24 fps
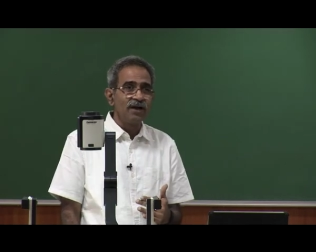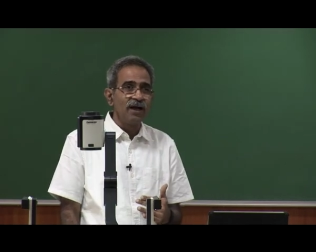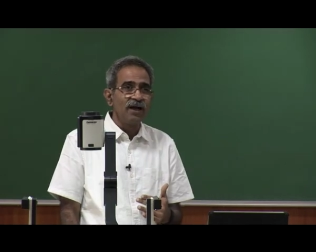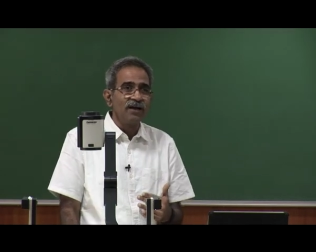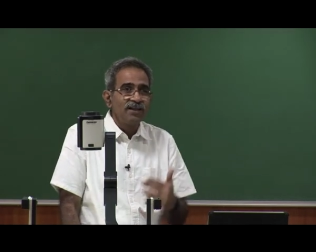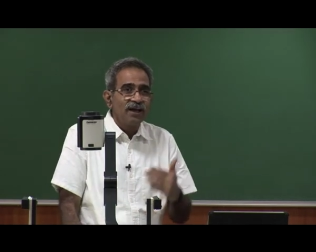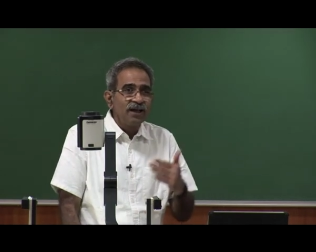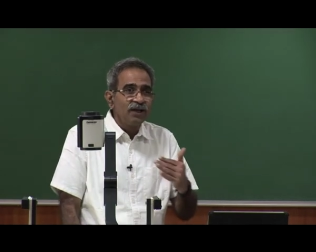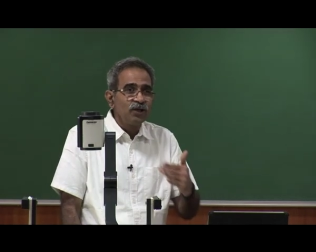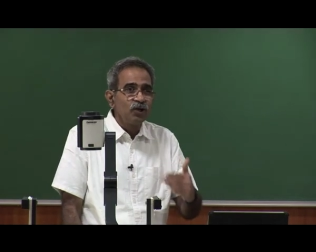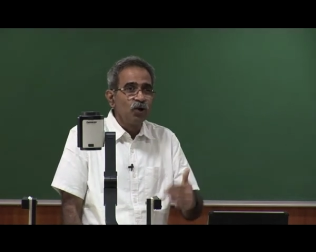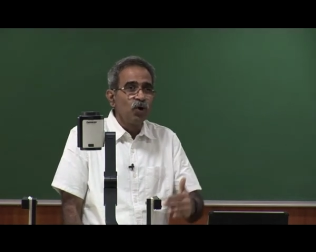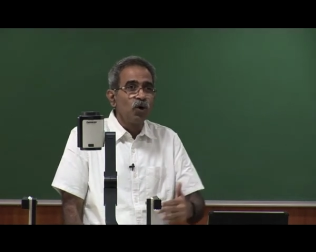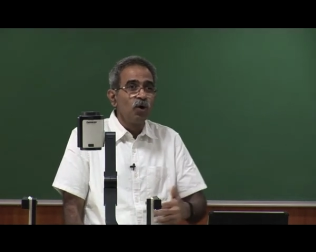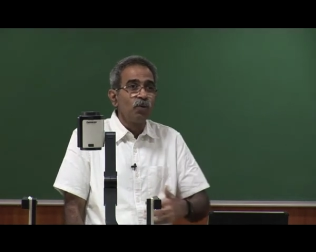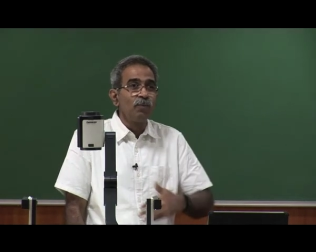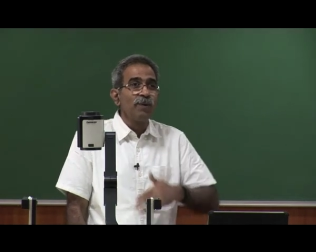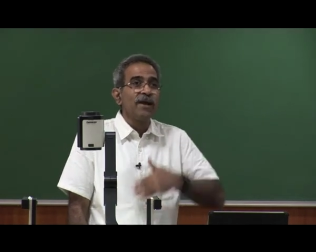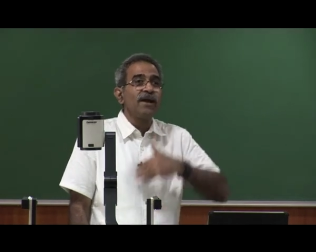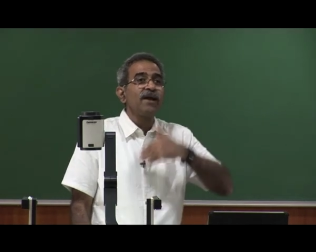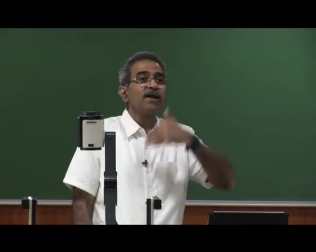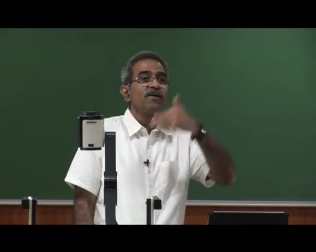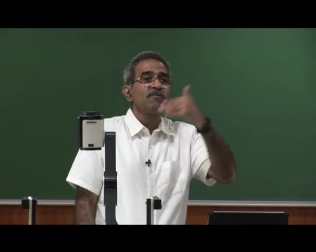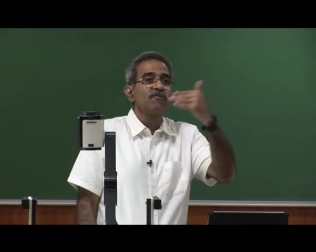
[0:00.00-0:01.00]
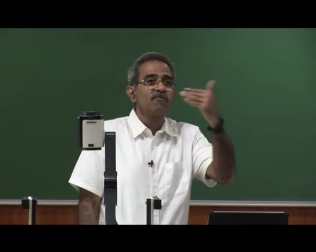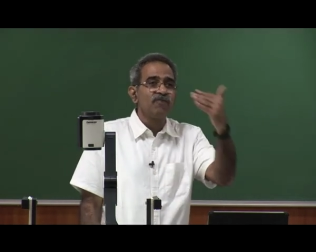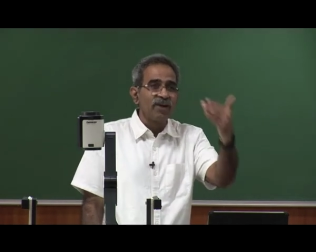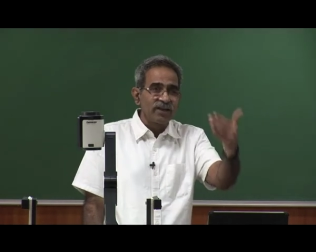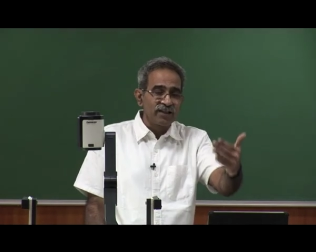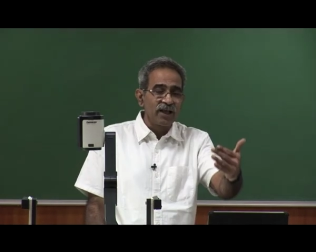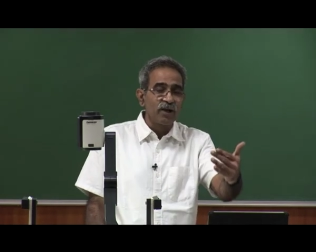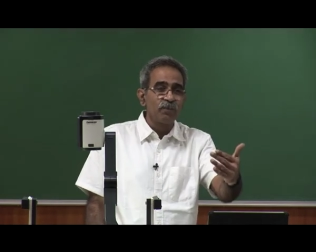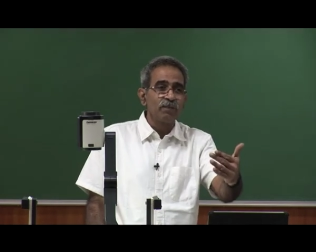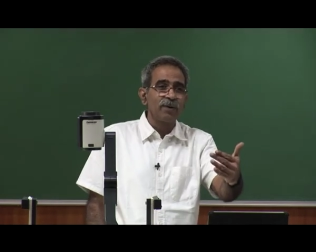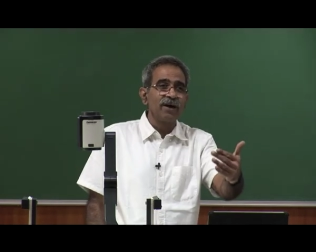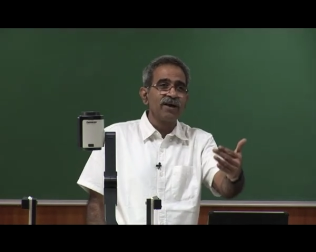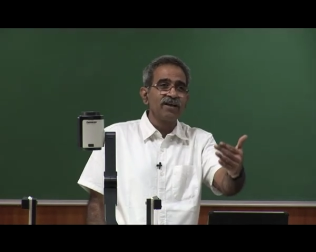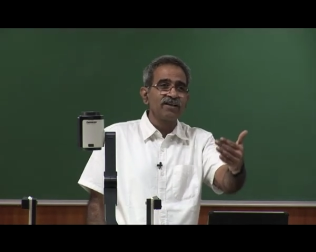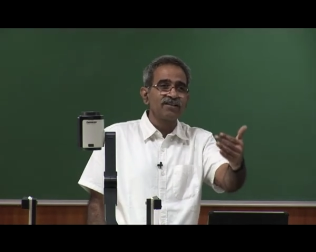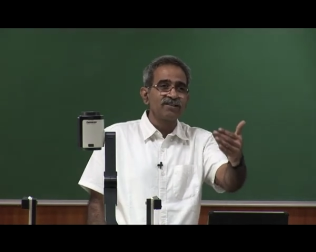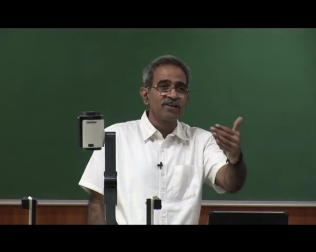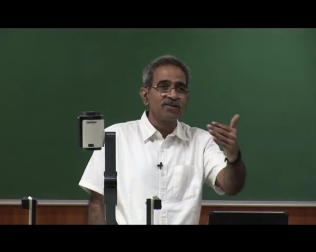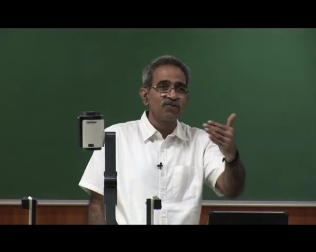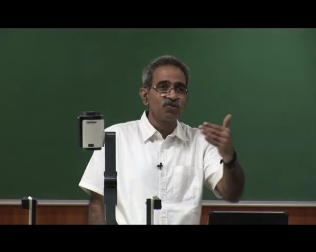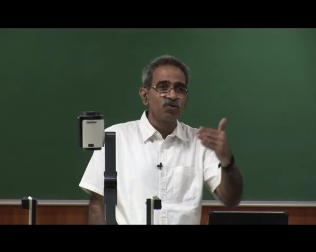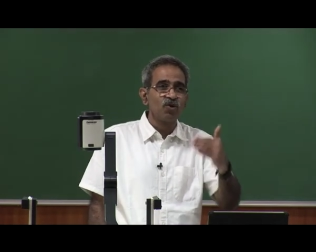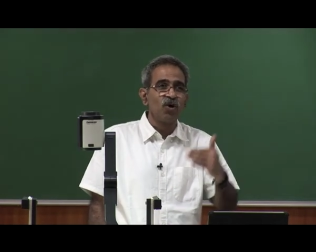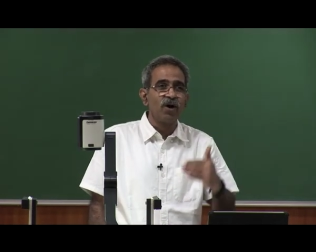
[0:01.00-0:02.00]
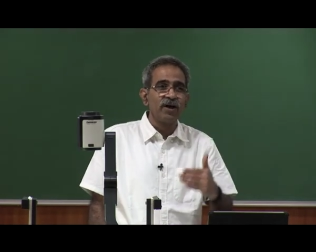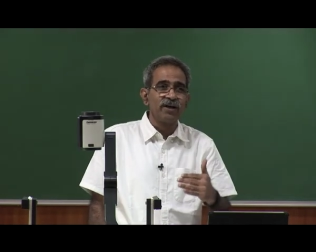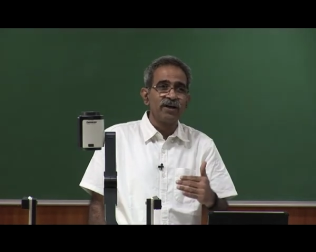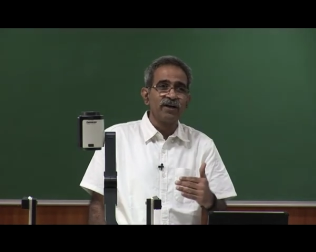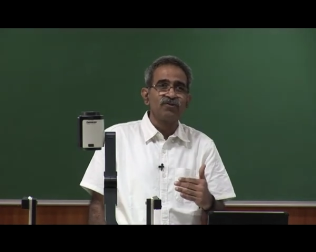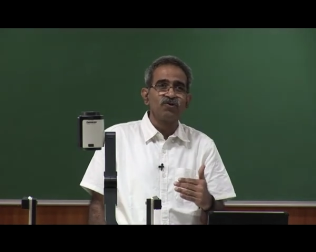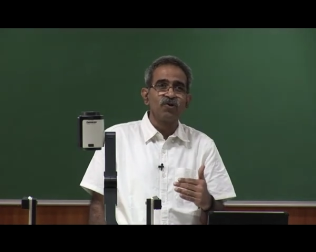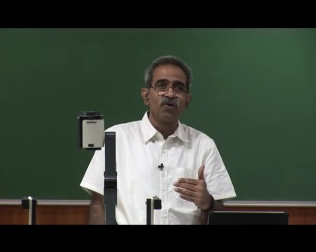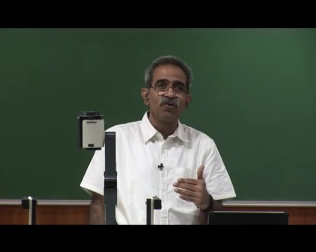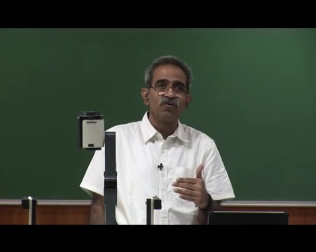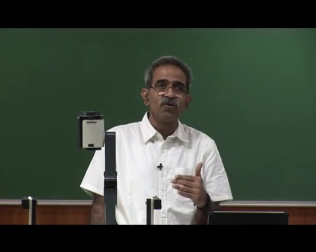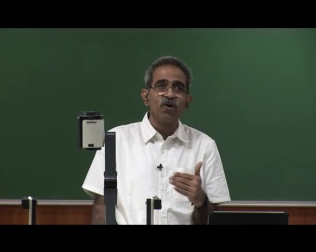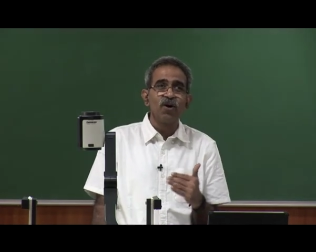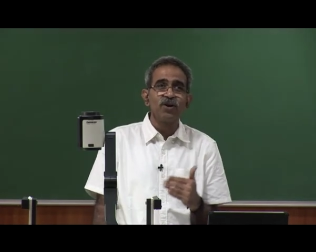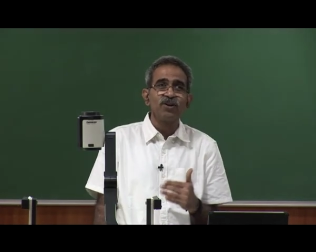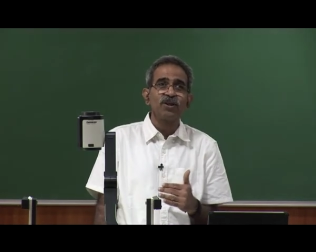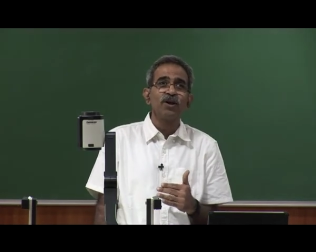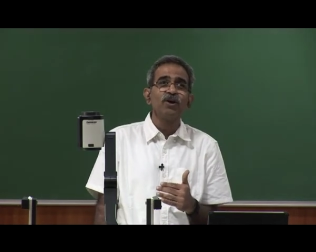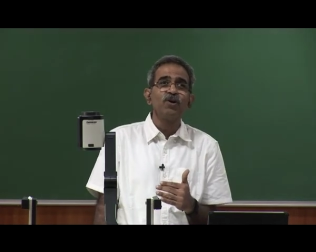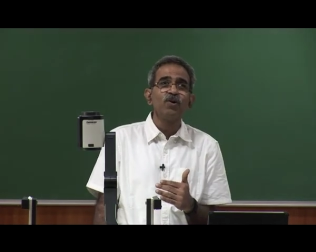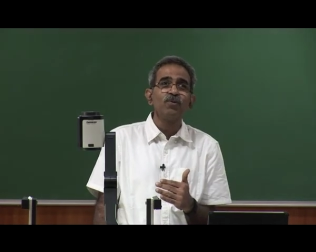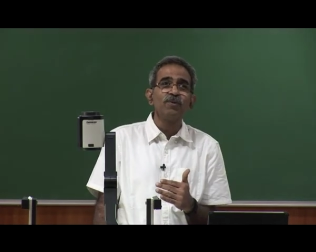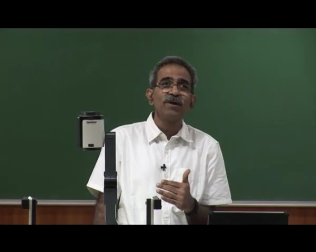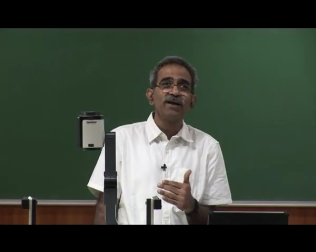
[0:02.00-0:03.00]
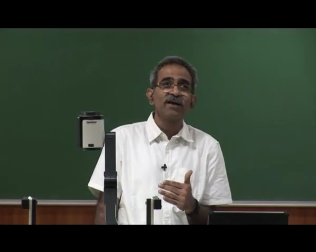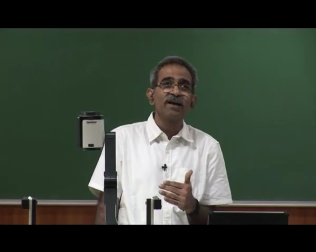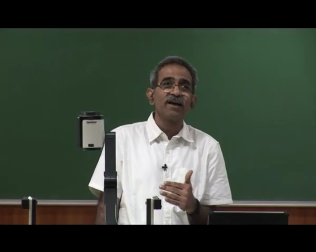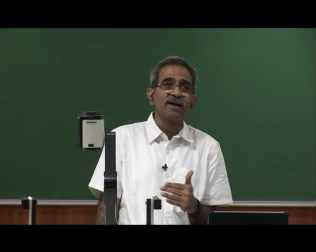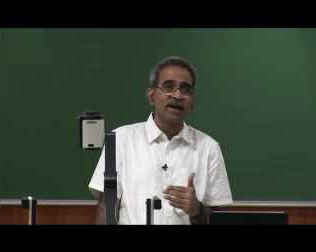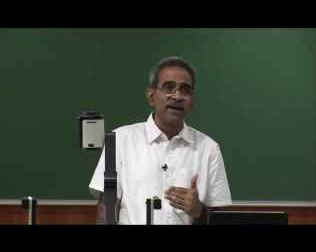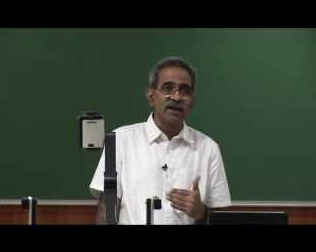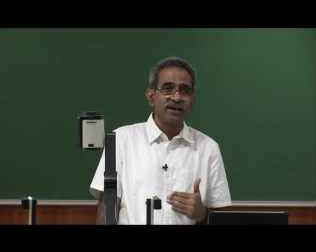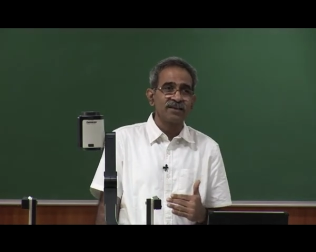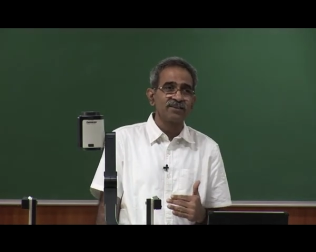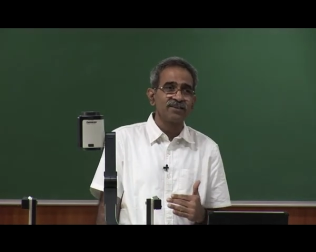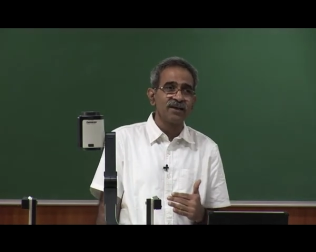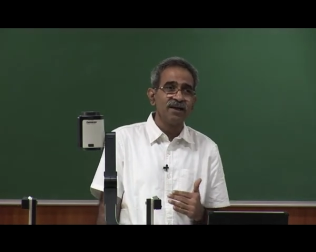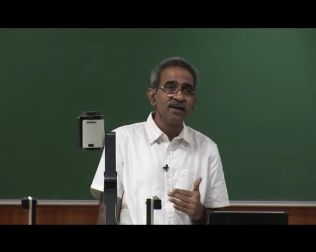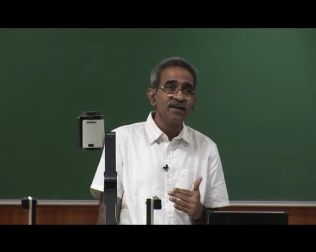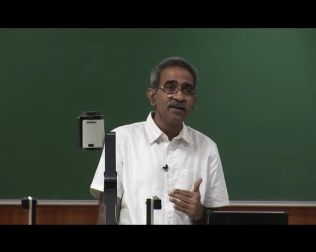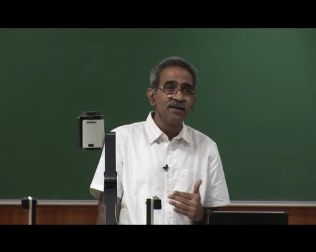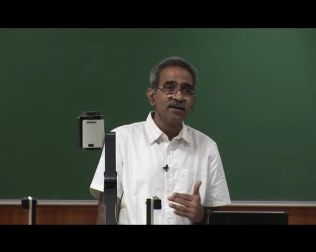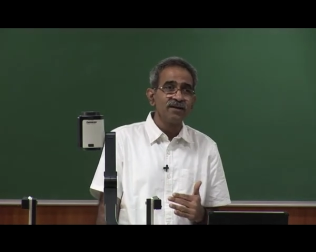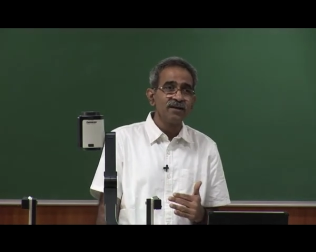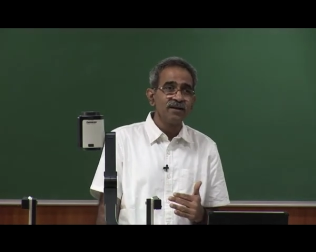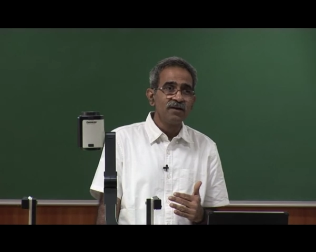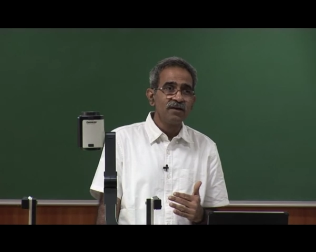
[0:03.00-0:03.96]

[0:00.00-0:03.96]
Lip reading: and then you make further predictions, so on and so forth, and you make a correction.